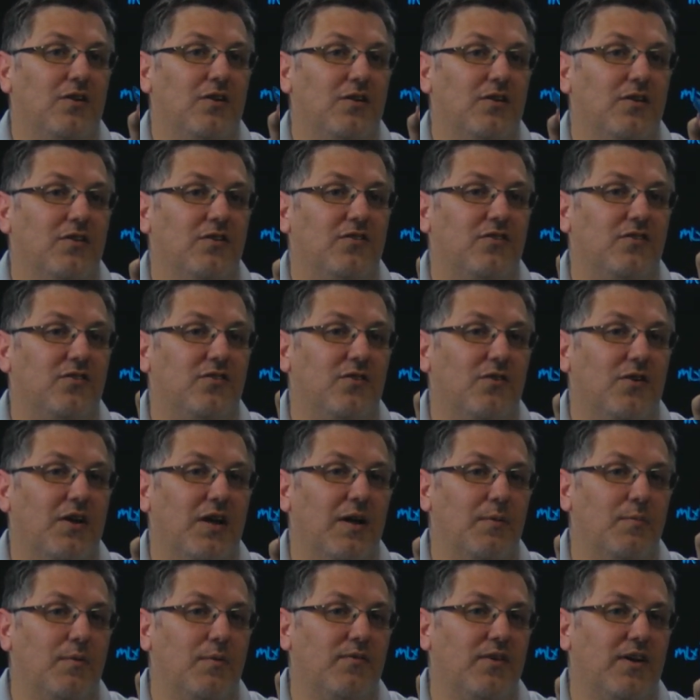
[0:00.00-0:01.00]
This is still
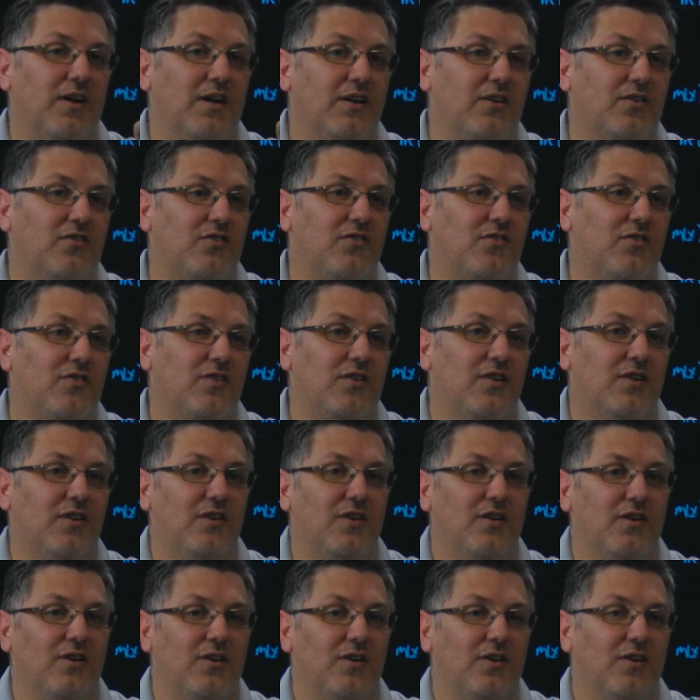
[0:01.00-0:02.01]
m of x.
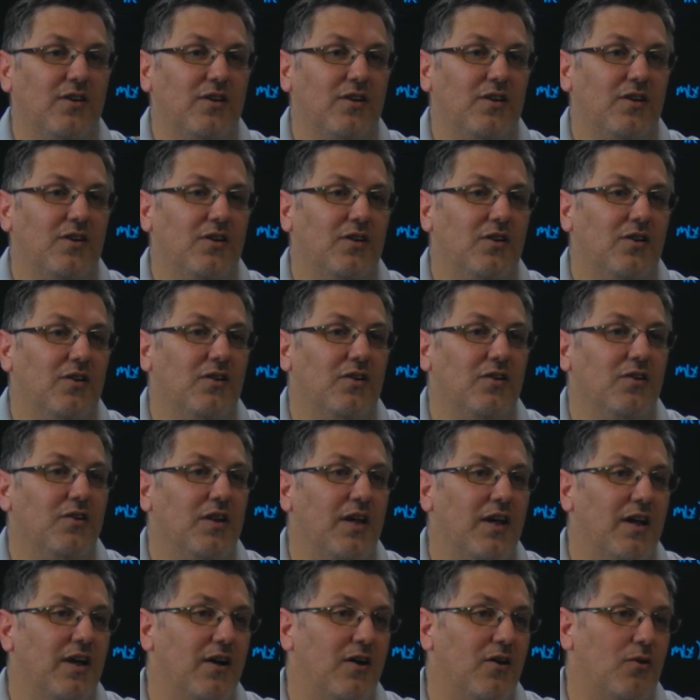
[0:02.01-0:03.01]

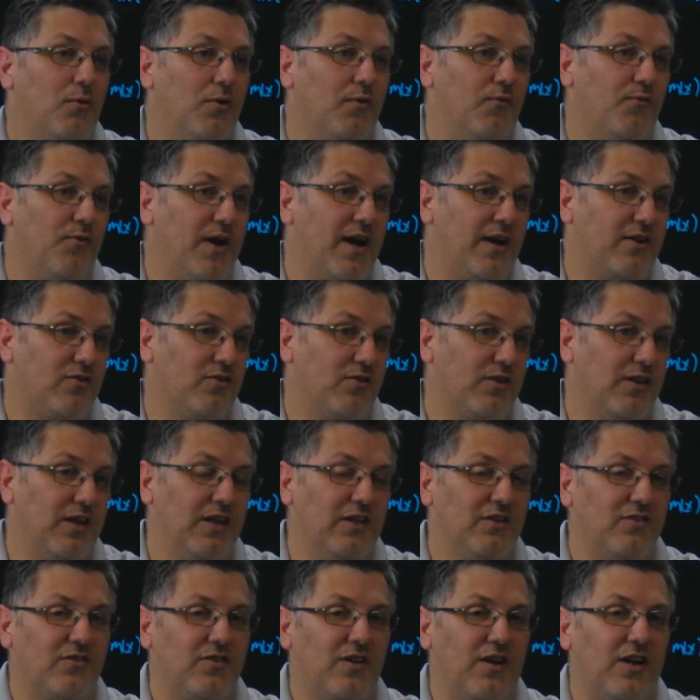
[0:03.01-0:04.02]
Now we factor the
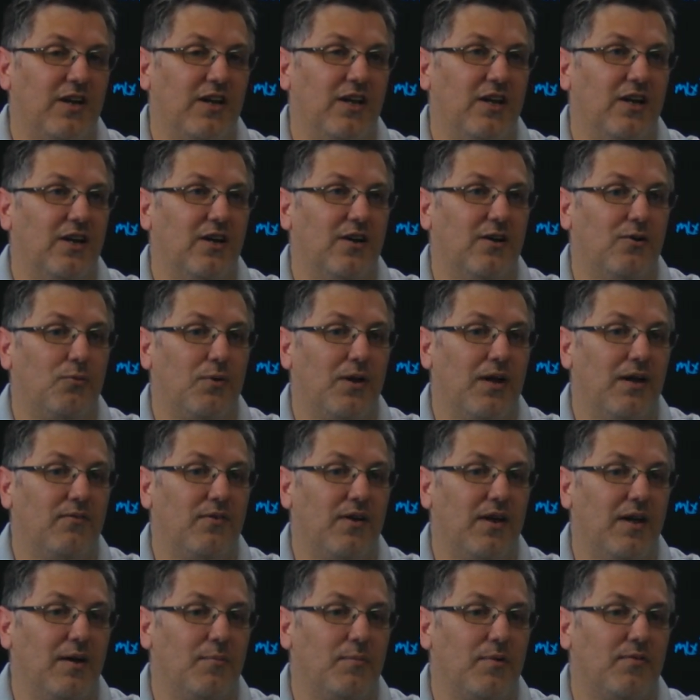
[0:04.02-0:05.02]
inside here. We have
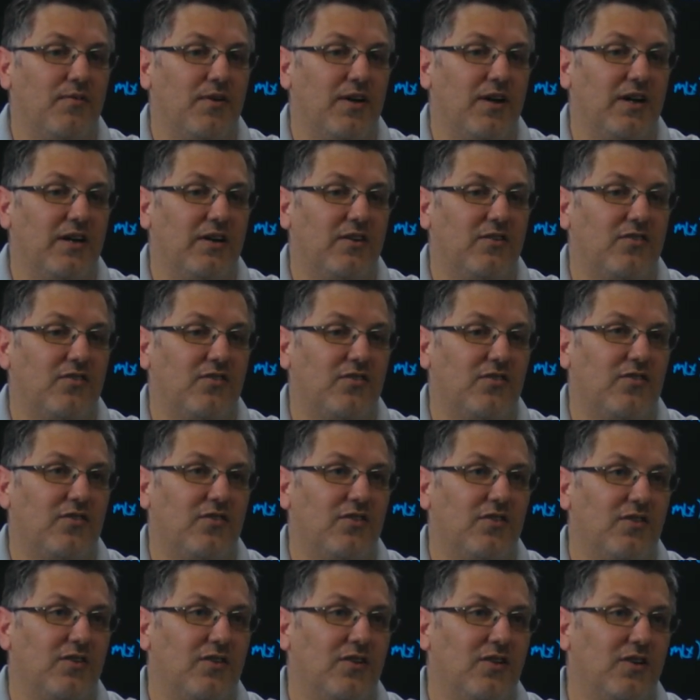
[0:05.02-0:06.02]
m of
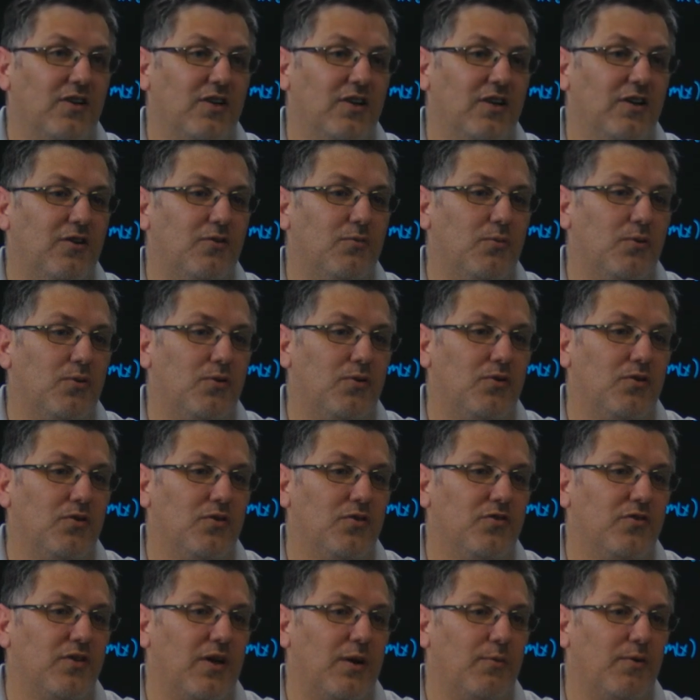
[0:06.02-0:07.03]
x
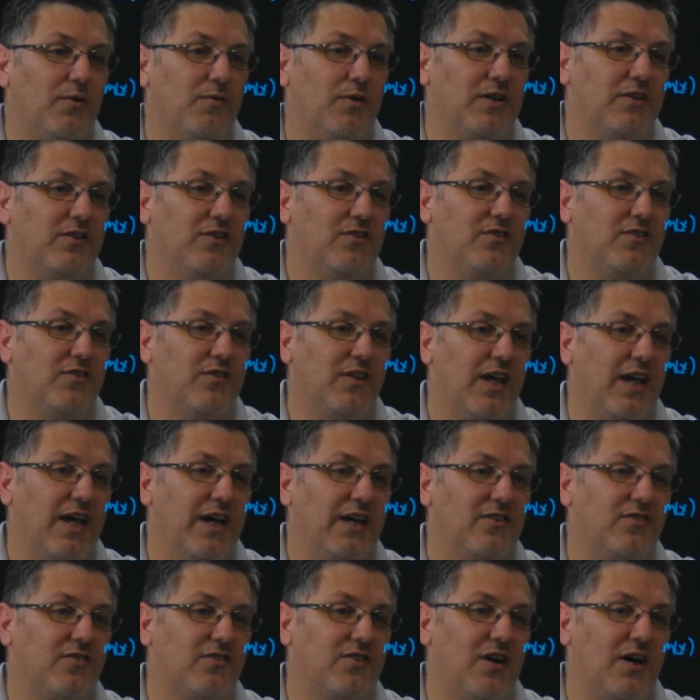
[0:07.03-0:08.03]
equals, I want to write this as
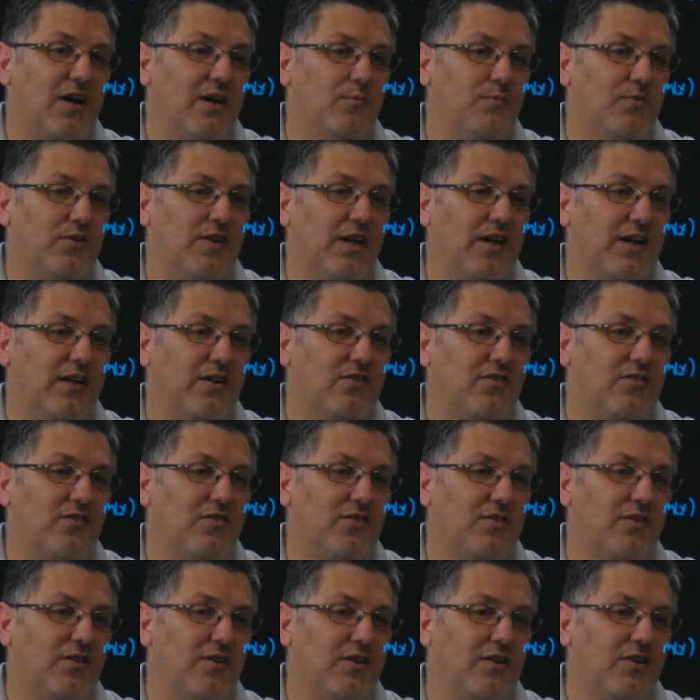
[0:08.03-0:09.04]
x times
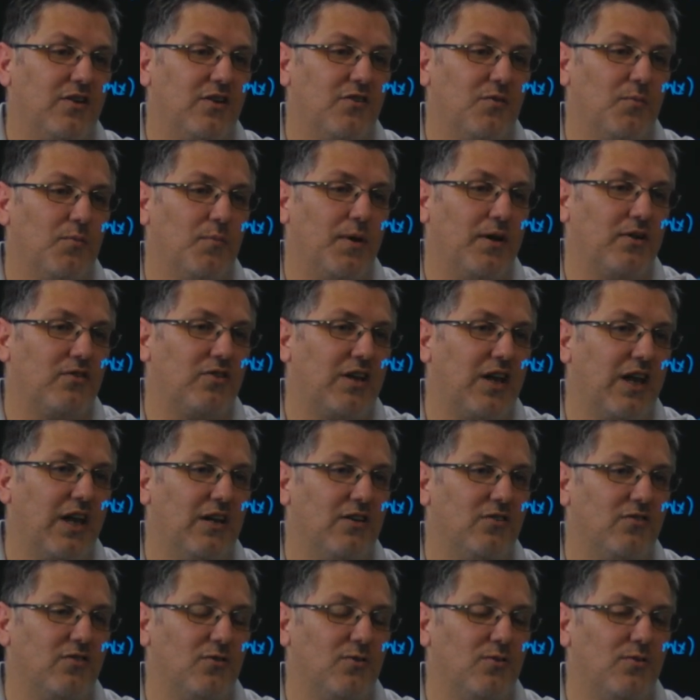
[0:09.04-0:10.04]
x because I'm about to
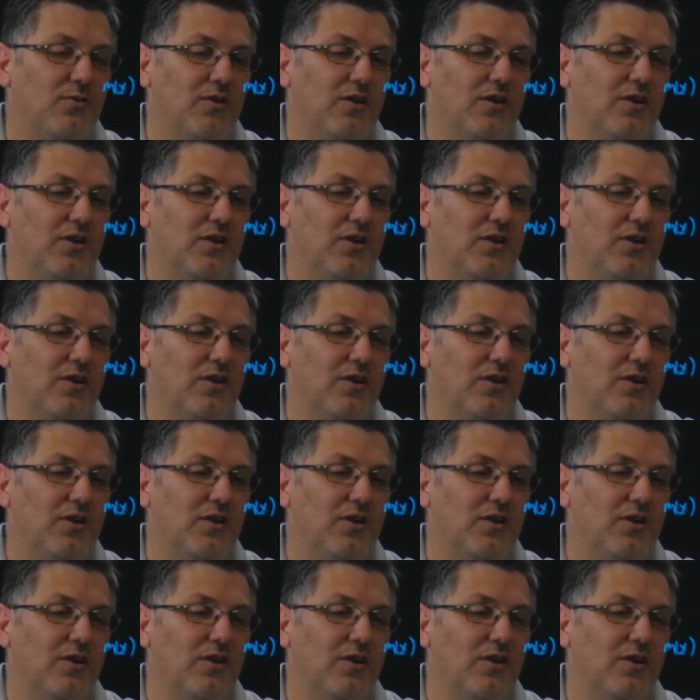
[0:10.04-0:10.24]
cancel.